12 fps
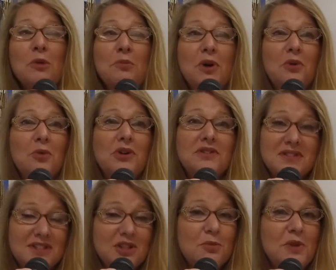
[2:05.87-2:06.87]
but we'll
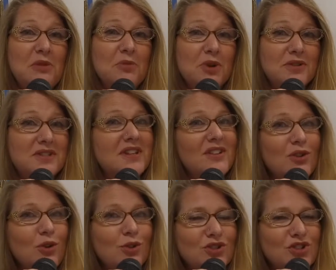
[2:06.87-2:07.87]
still be immersed in
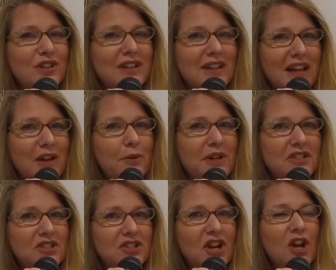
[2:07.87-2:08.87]
culture and
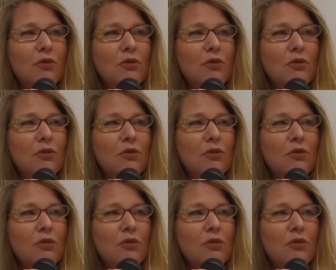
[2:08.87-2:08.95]
language.